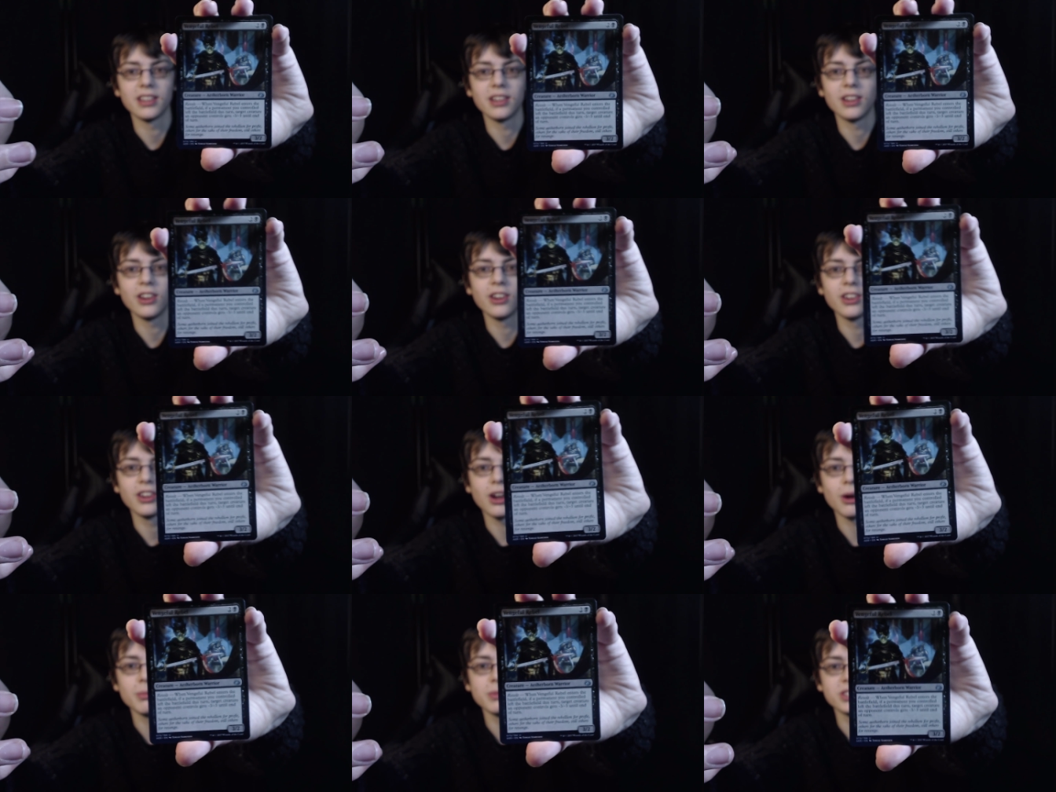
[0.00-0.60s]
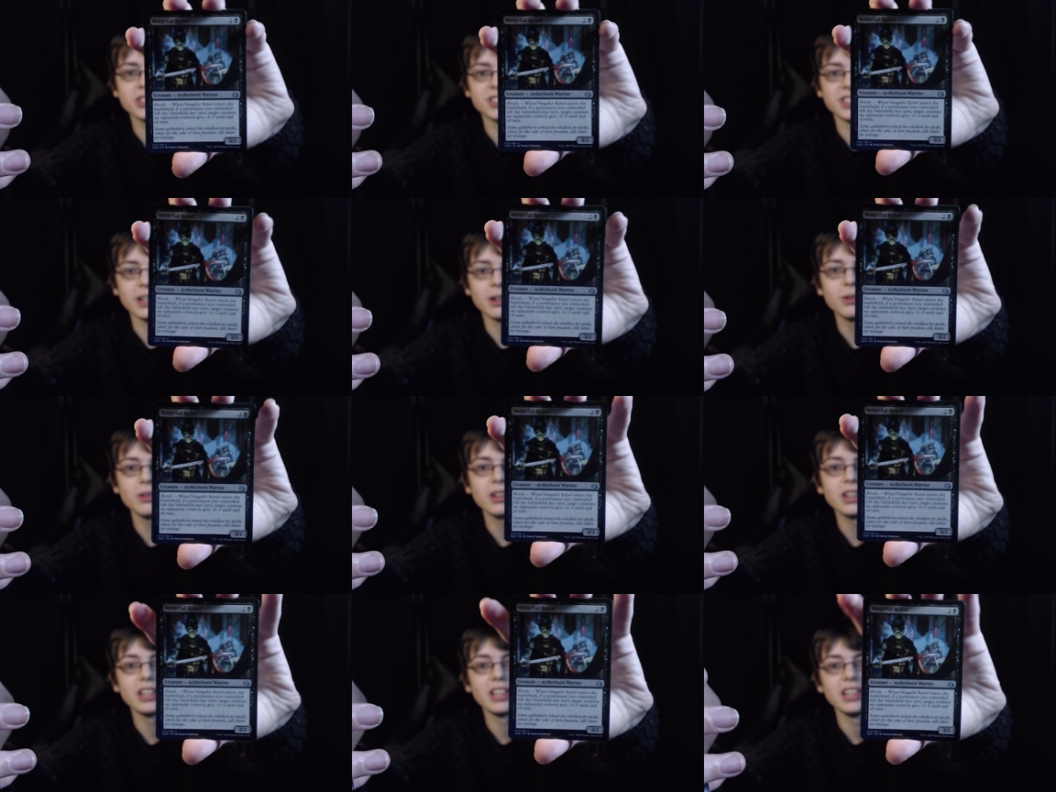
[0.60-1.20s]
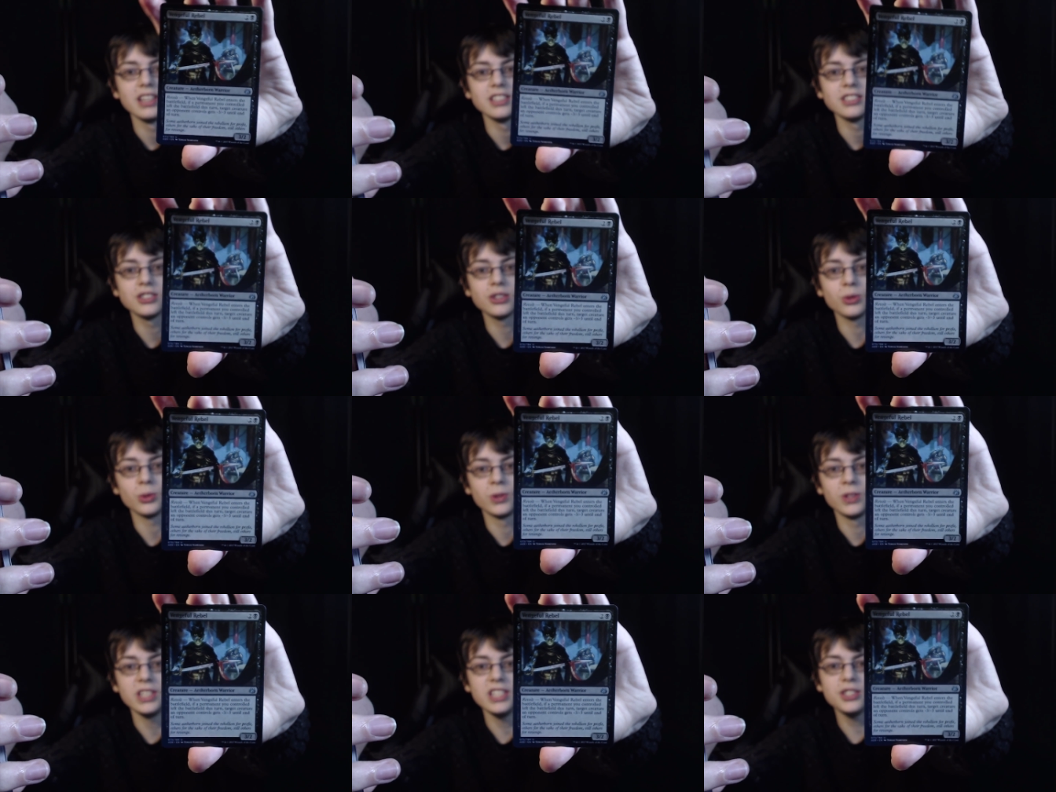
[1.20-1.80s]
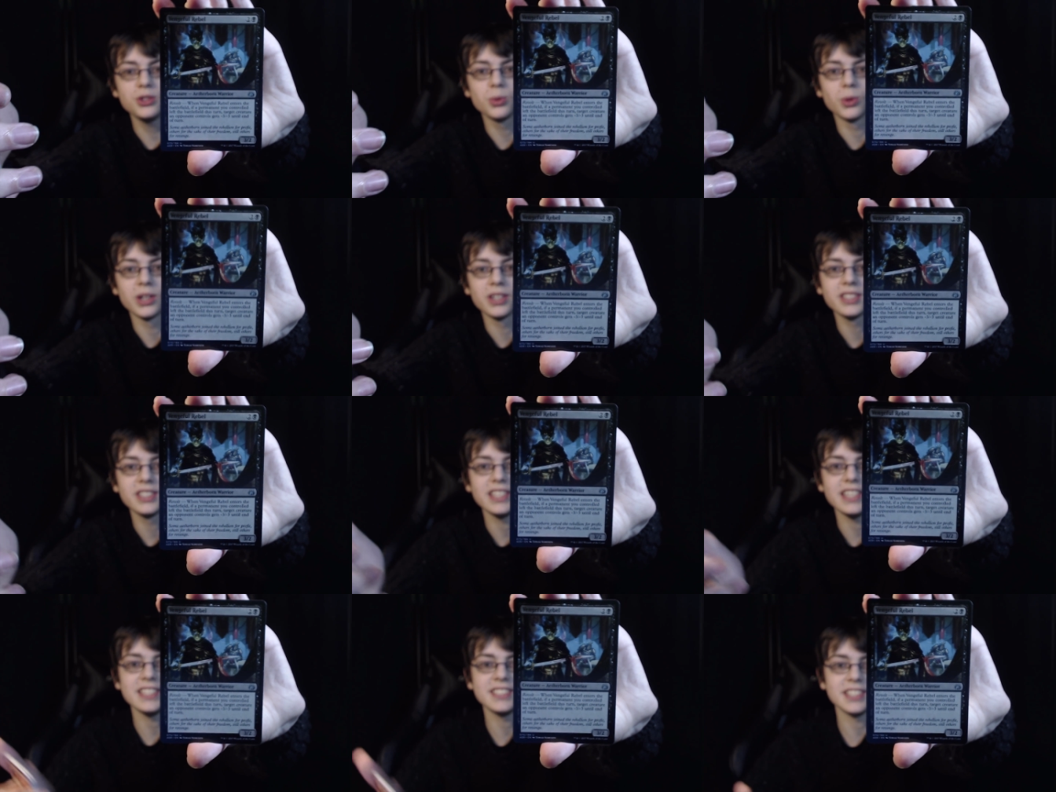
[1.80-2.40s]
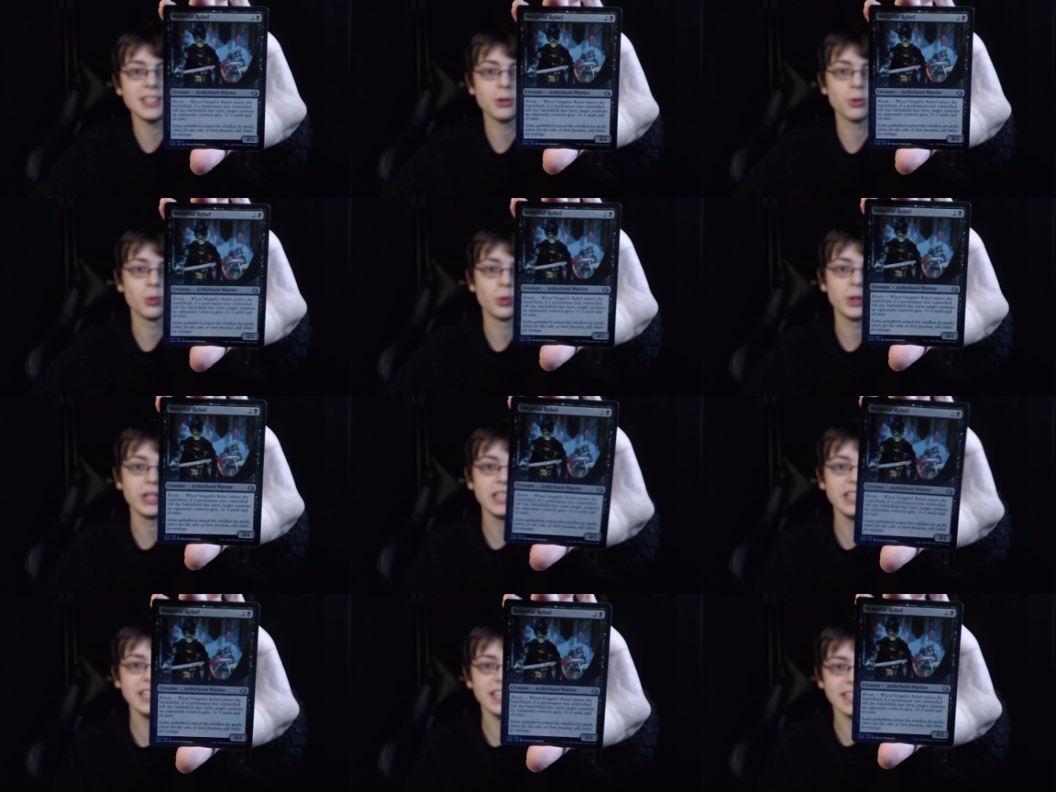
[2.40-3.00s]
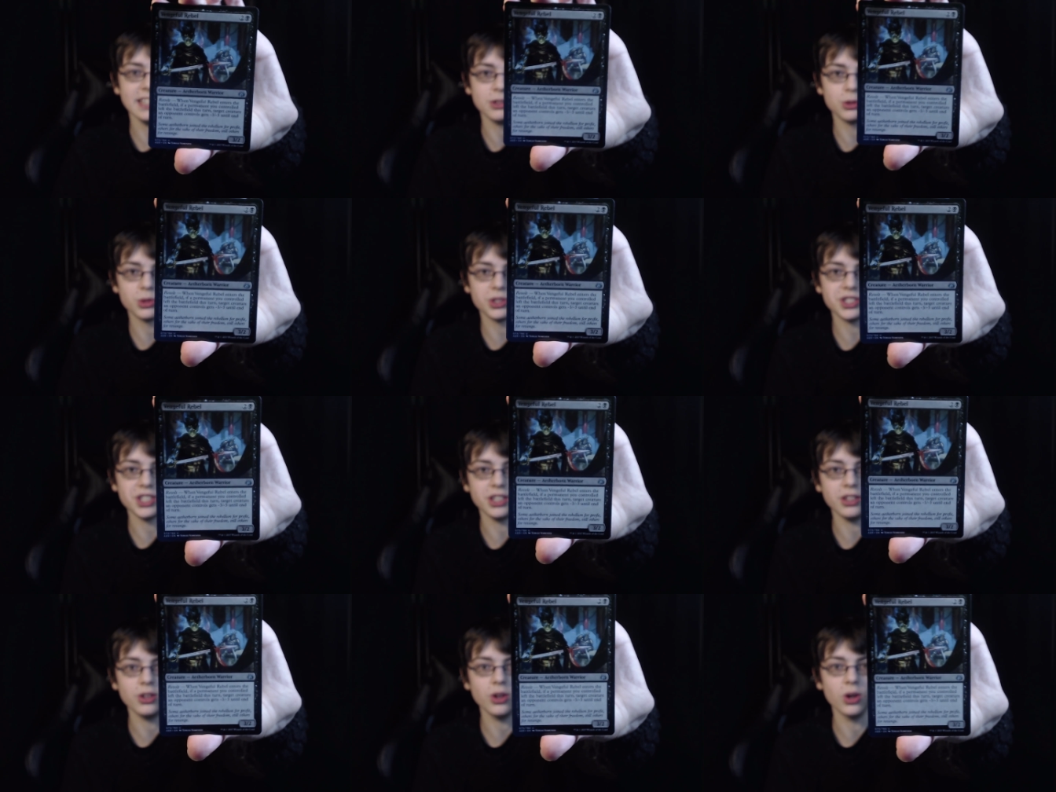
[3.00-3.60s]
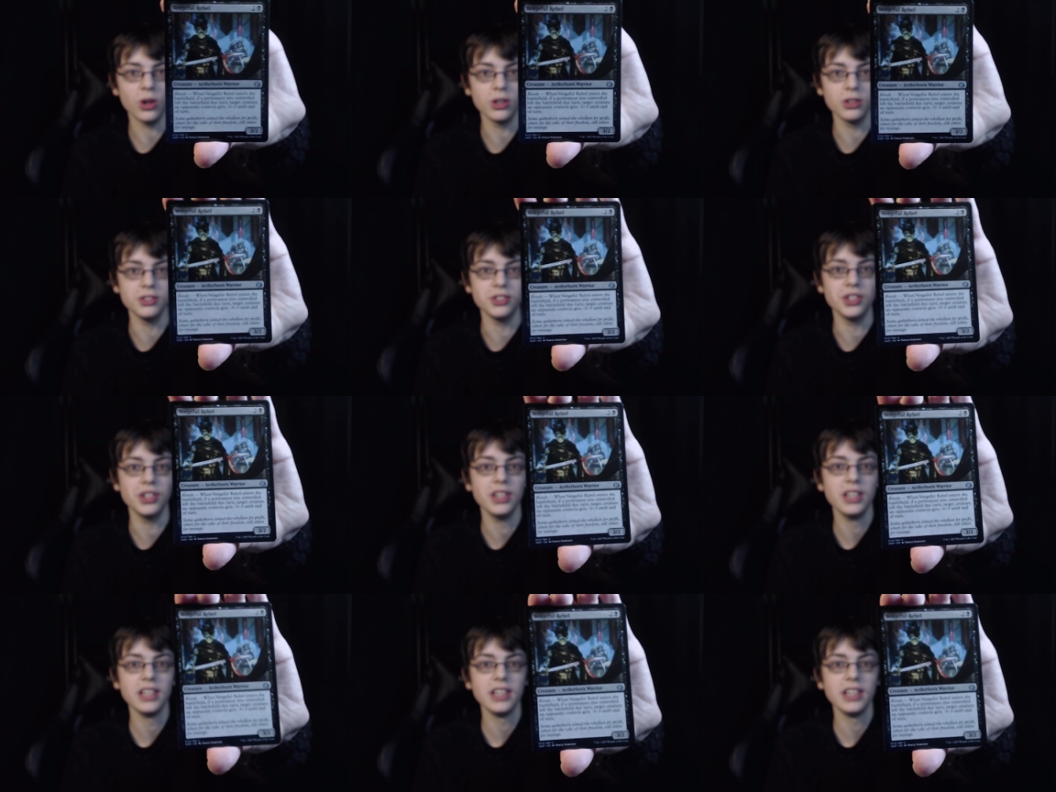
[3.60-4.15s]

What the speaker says: uncommons now. So this one is a really interesting card.